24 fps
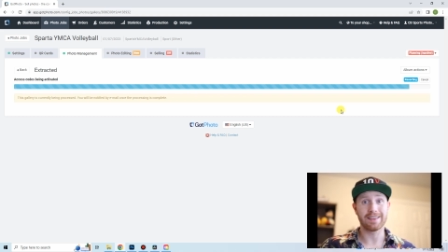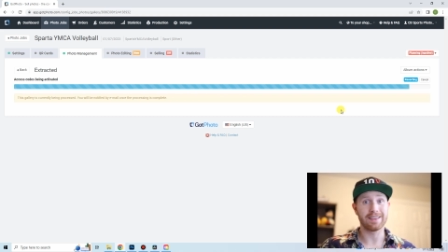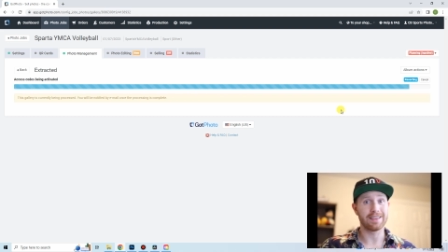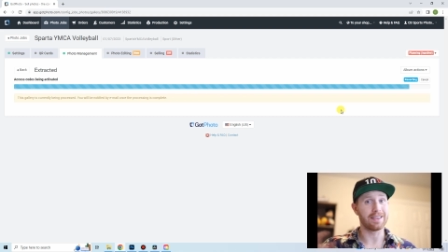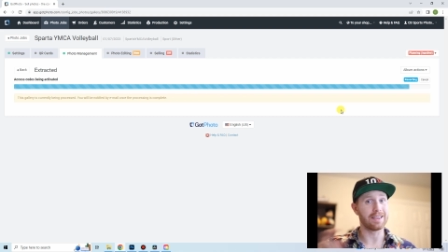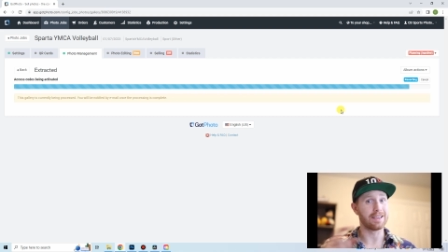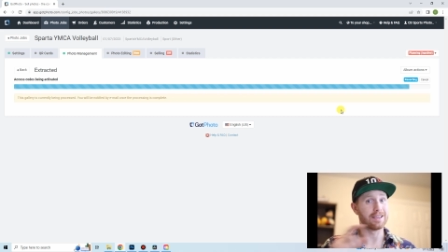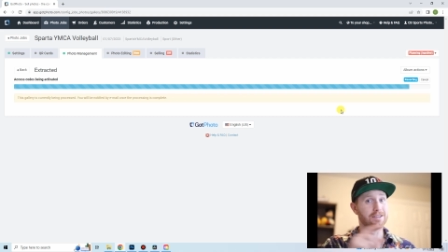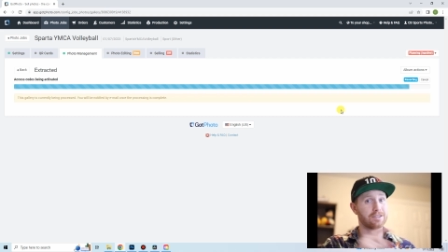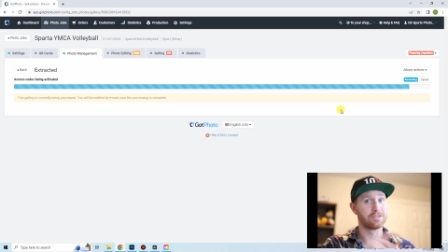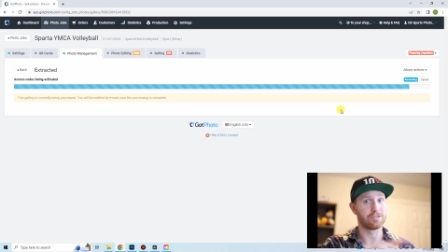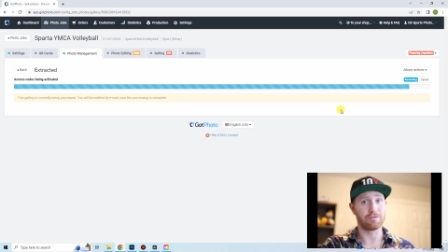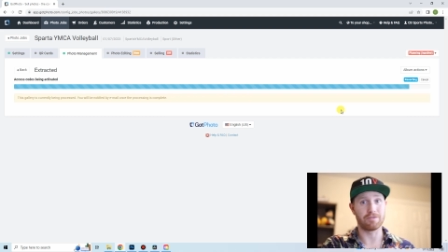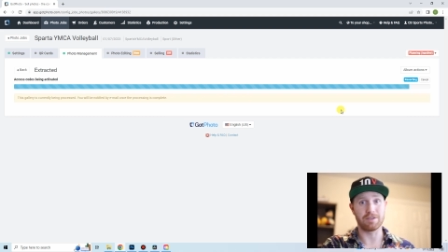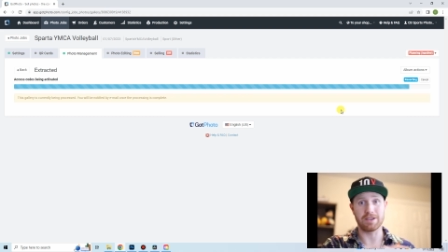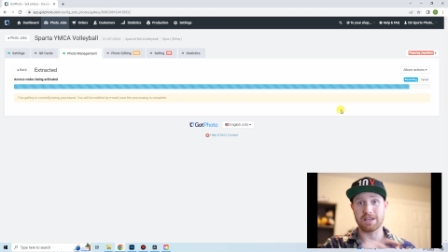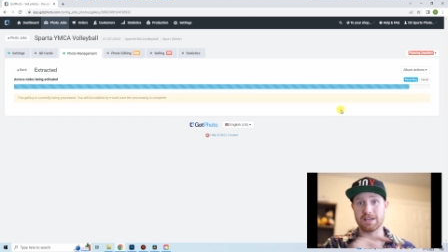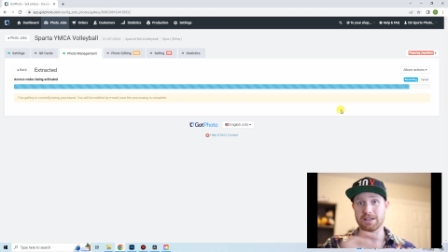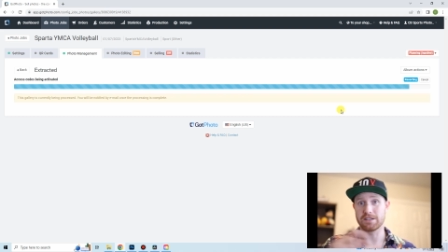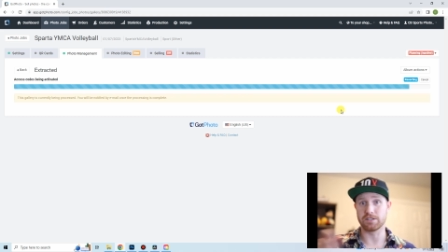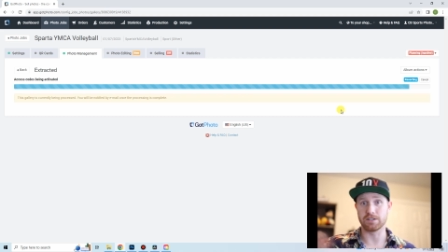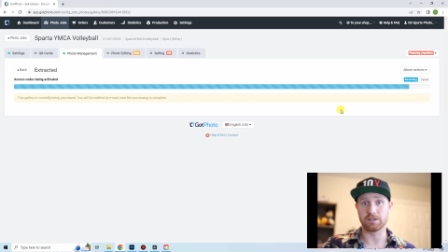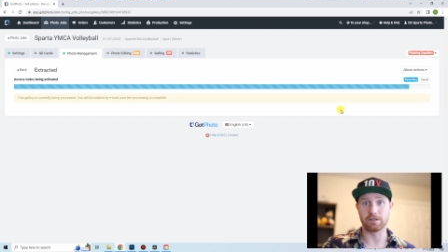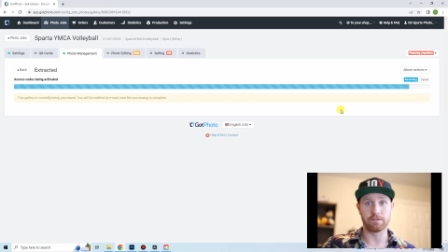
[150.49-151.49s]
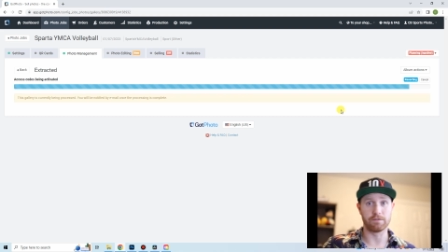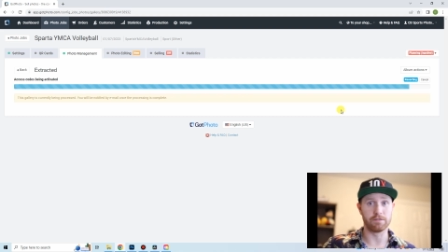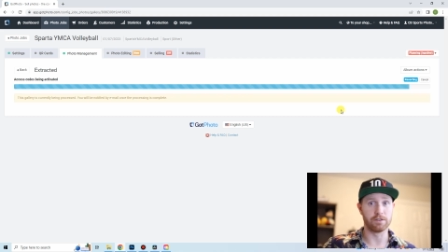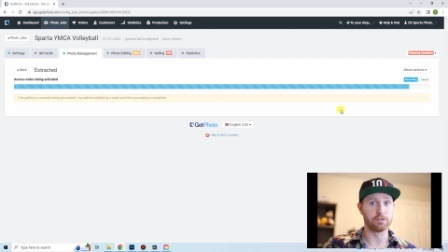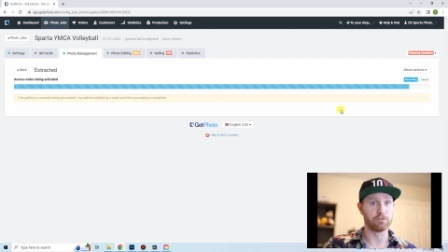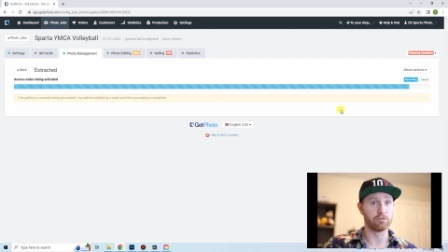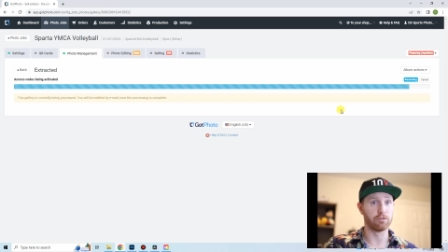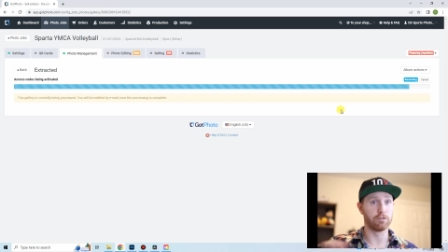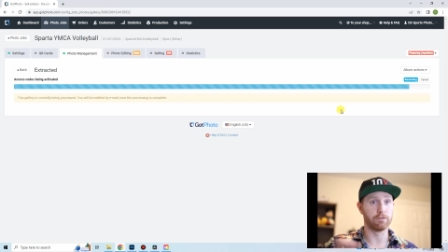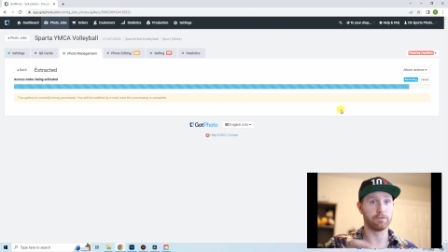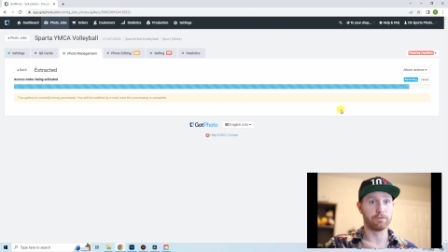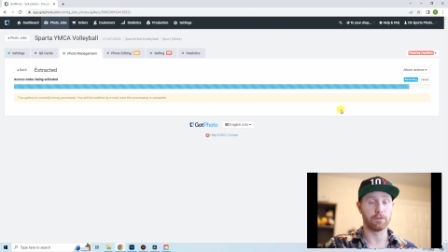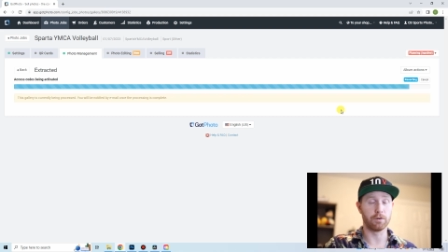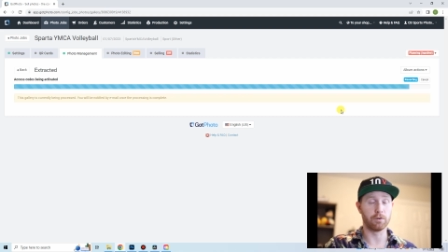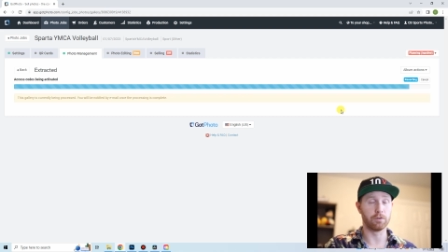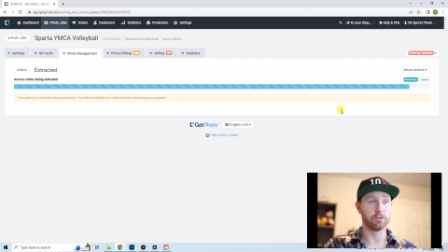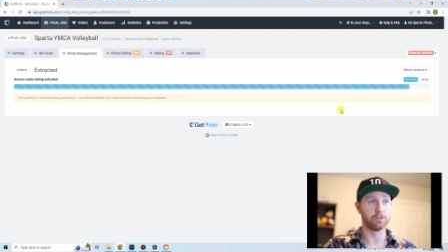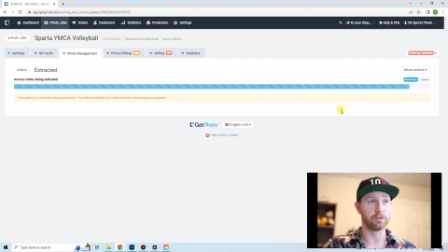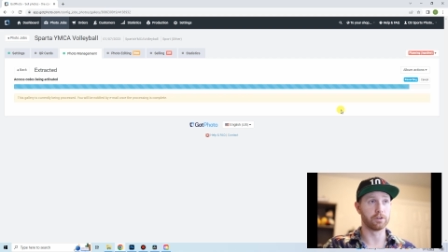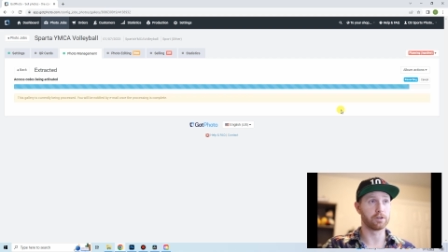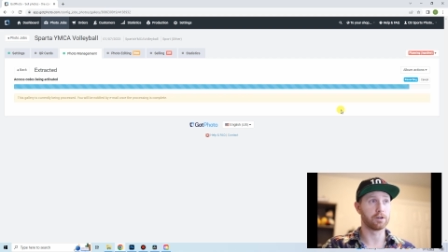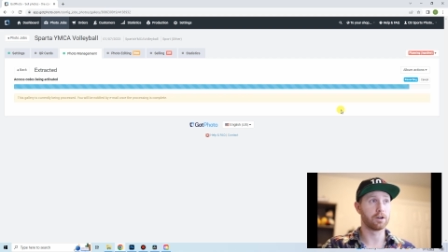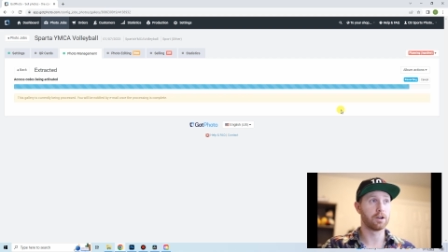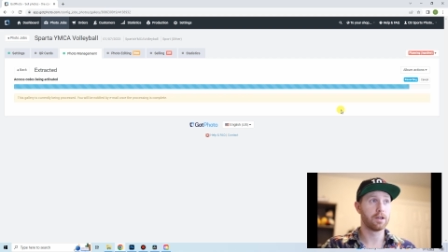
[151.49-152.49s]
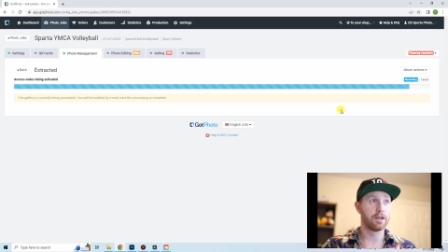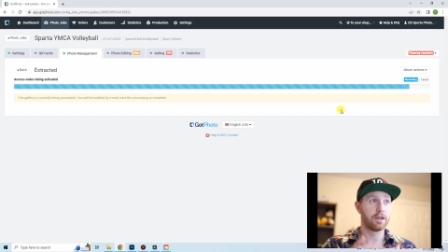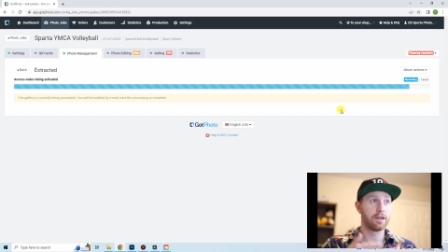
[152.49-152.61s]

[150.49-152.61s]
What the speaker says: into each individual folder.